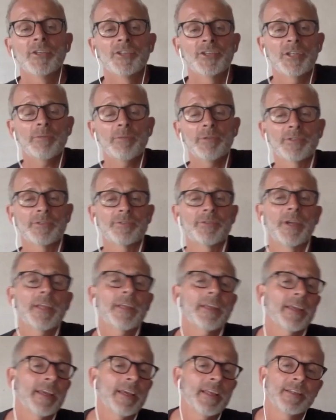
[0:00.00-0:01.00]
she was
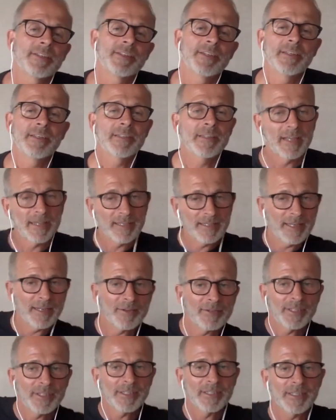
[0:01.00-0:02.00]
drinking and she's like, you know,
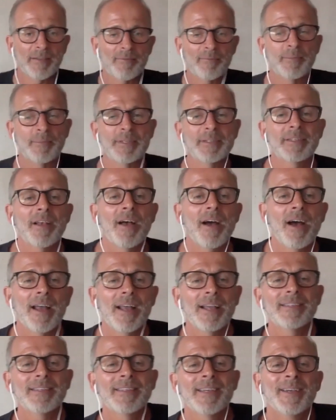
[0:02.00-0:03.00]
she's giving me
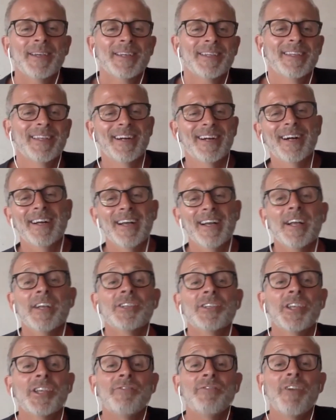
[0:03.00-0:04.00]
signs, you know,
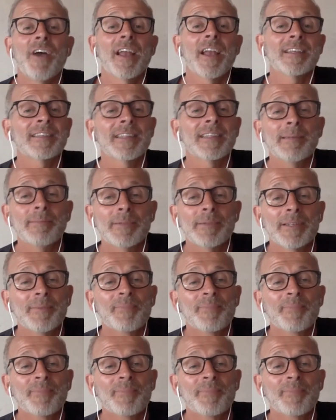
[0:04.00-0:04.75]
she fell asleep.